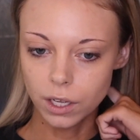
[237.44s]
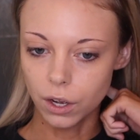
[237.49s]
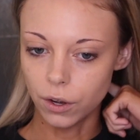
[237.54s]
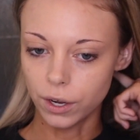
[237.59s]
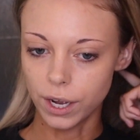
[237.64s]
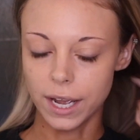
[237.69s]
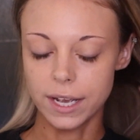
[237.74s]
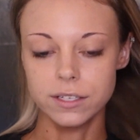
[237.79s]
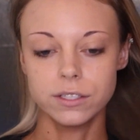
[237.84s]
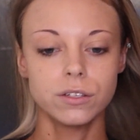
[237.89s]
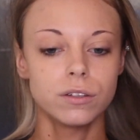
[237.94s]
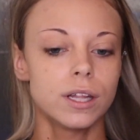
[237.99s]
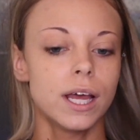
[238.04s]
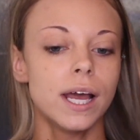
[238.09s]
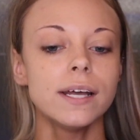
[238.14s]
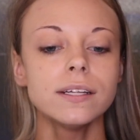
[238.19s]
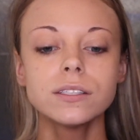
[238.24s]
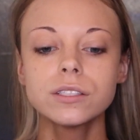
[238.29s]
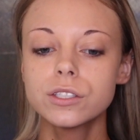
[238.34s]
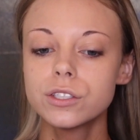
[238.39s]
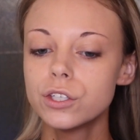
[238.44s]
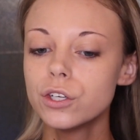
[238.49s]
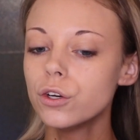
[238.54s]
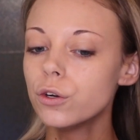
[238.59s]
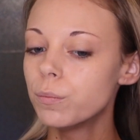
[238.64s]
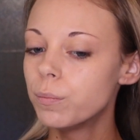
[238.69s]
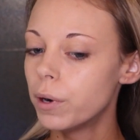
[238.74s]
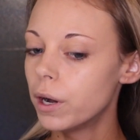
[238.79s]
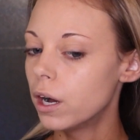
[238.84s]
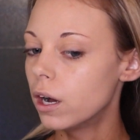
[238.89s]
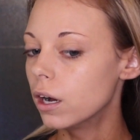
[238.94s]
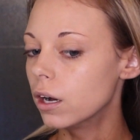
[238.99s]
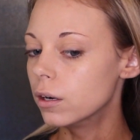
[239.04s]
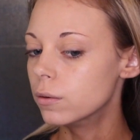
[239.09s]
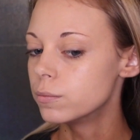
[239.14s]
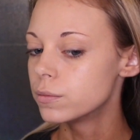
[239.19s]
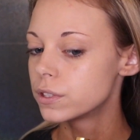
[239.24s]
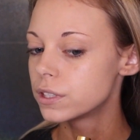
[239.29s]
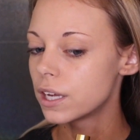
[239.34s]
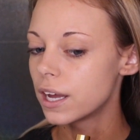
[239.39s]
Okay, so that's 2
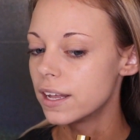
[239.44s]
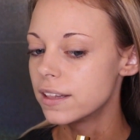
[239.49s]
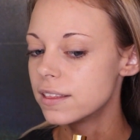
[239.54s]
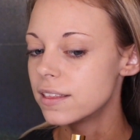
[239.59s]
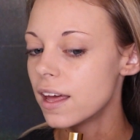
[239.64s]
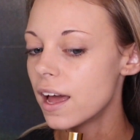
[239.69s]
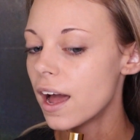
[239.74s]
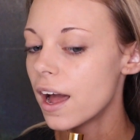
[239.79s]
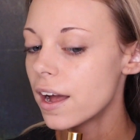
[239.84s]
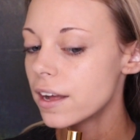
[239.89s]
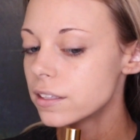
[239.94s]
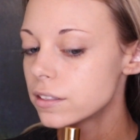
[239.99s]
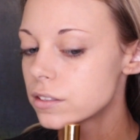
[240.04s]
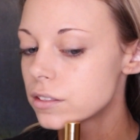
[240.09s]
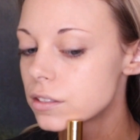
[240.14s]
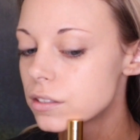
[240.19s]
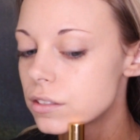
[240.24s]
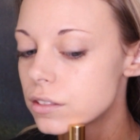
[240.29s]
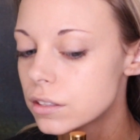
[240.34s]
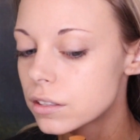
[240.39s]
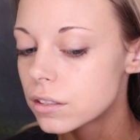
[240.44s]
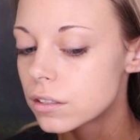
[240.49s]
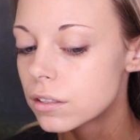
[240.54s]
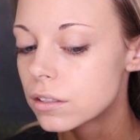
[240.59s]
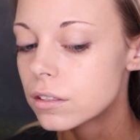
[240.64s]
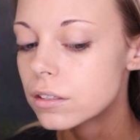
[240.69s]
pumps, and that's